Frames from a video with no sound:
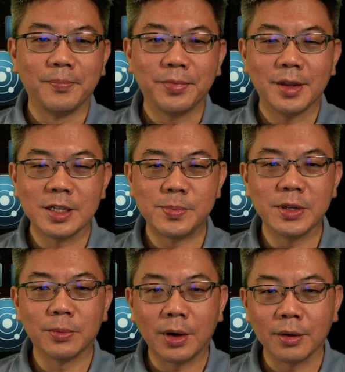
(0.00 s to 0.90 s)
It's been
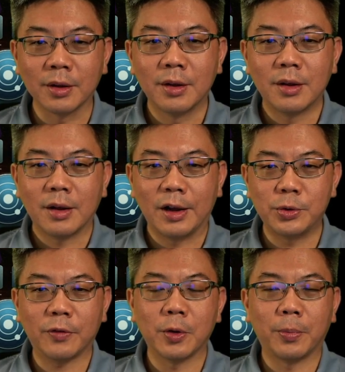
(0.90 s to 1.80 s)
a while. I do
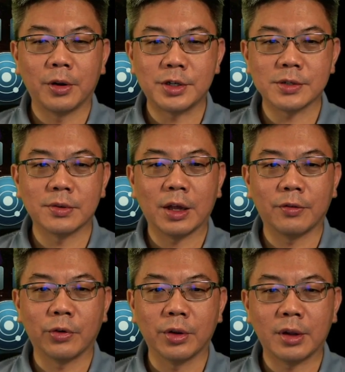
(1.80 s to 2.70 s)
have to apologize for lack
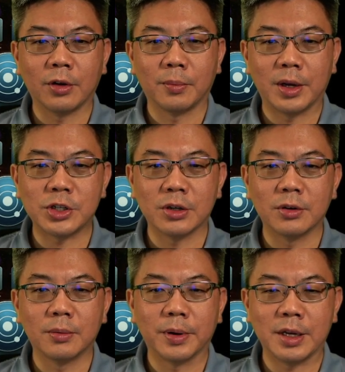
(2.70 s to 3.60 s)
of content on my
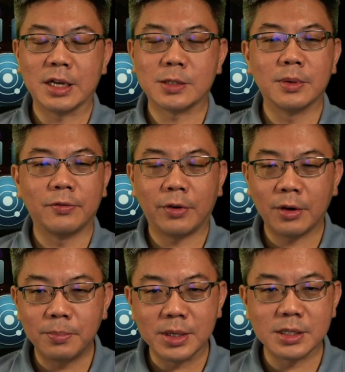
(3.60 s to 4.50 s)
channel, but it has been a very
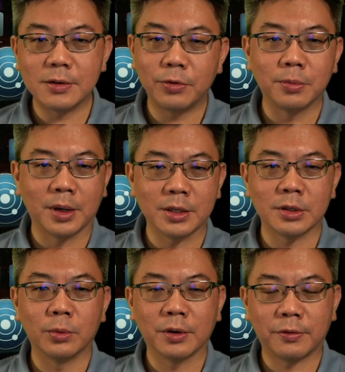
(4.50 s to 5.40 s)
busy few months on
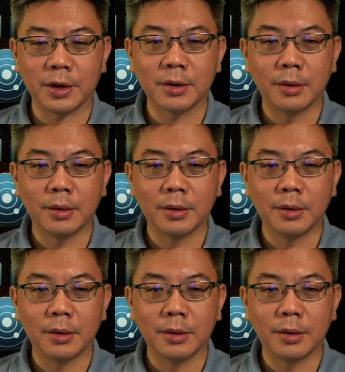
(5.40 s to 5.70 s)
the work front.